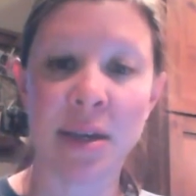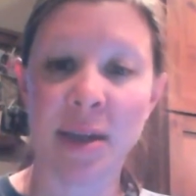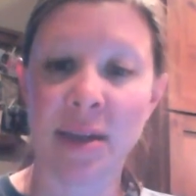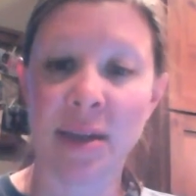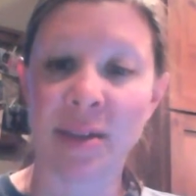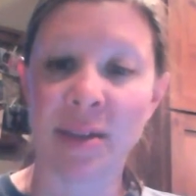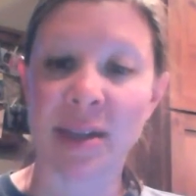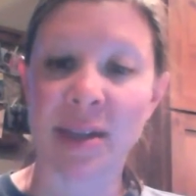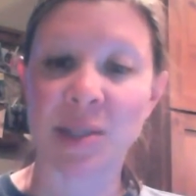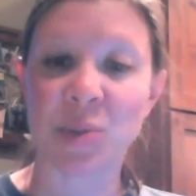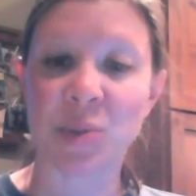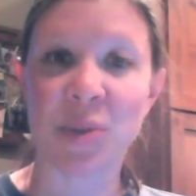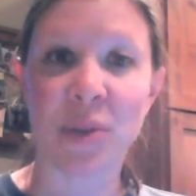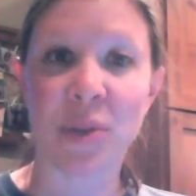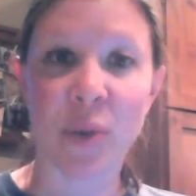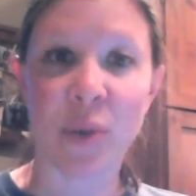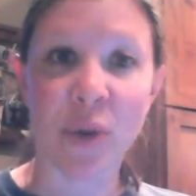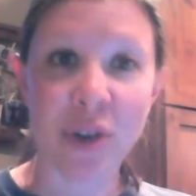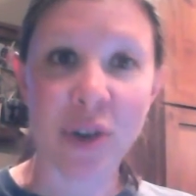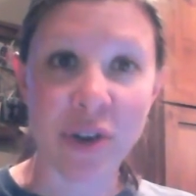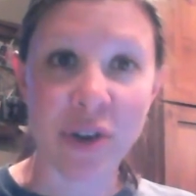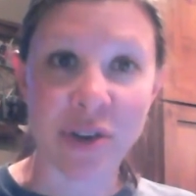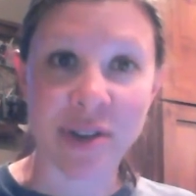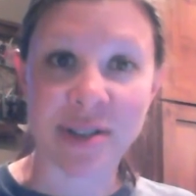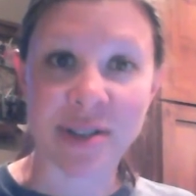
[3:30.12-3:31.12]
That's where the
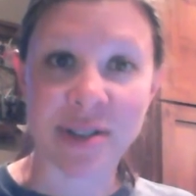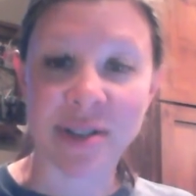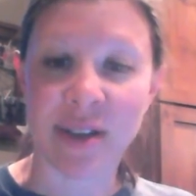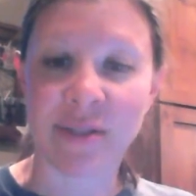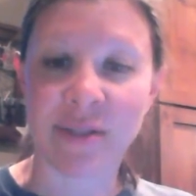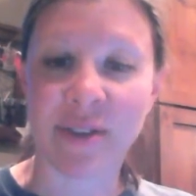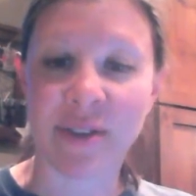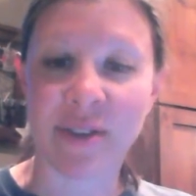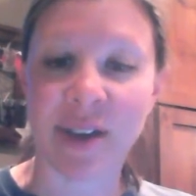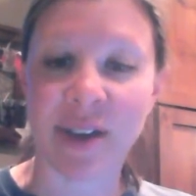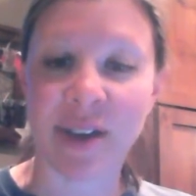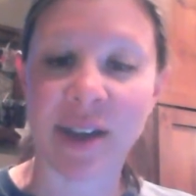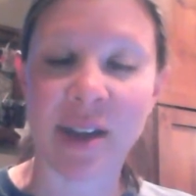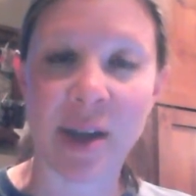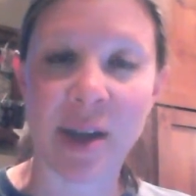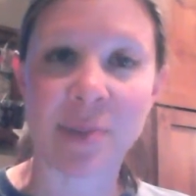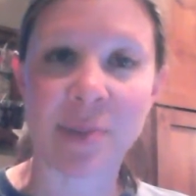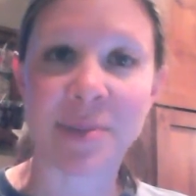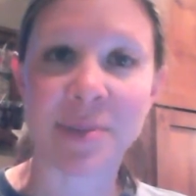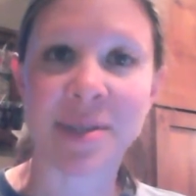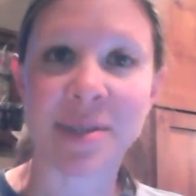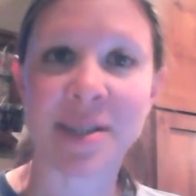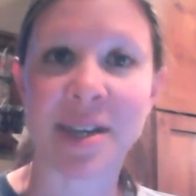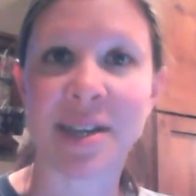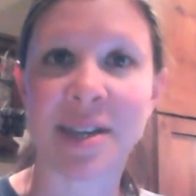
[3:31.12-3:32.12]
order discovering
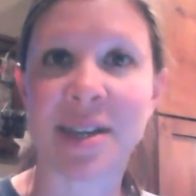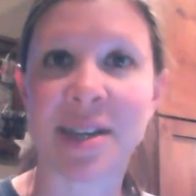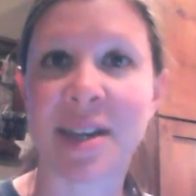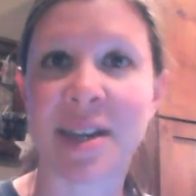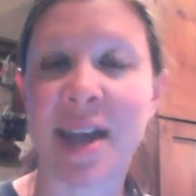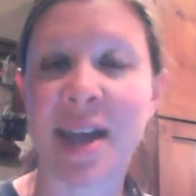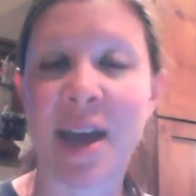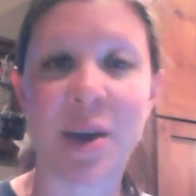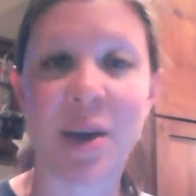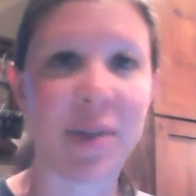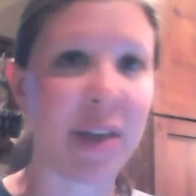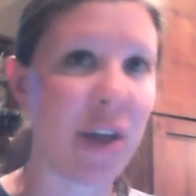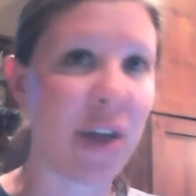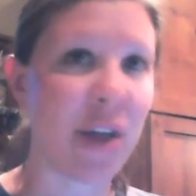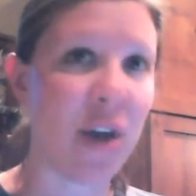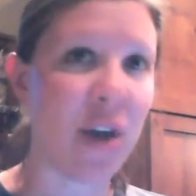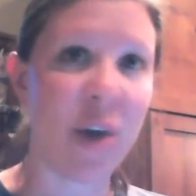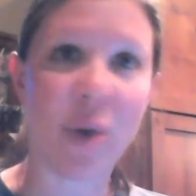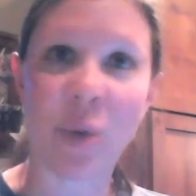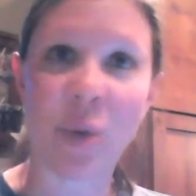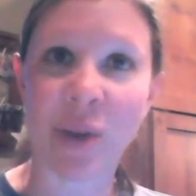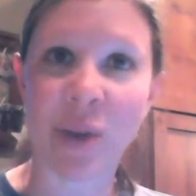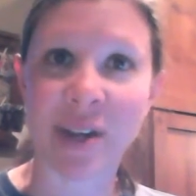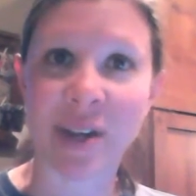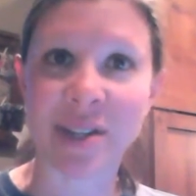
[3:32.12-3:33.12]
comes in and how they all
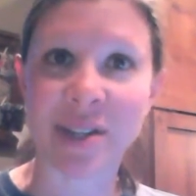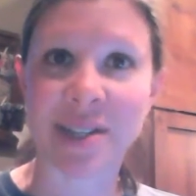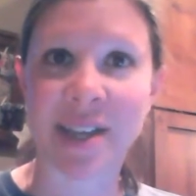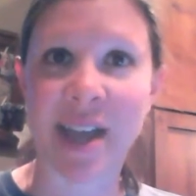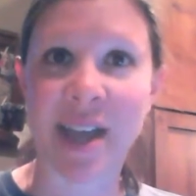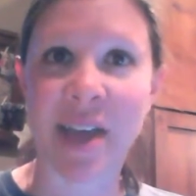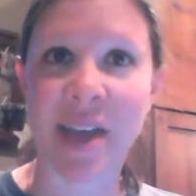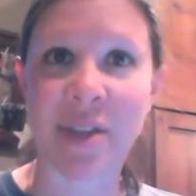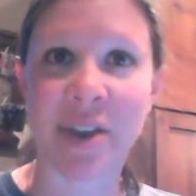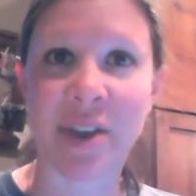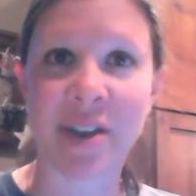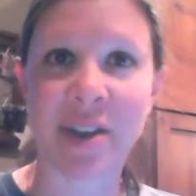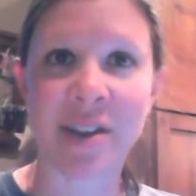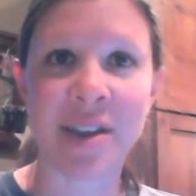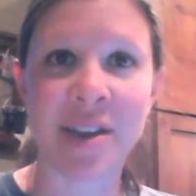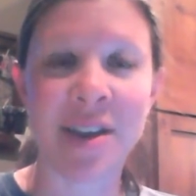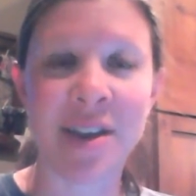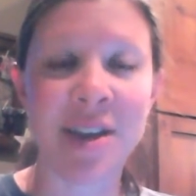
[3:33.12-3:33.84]
work together.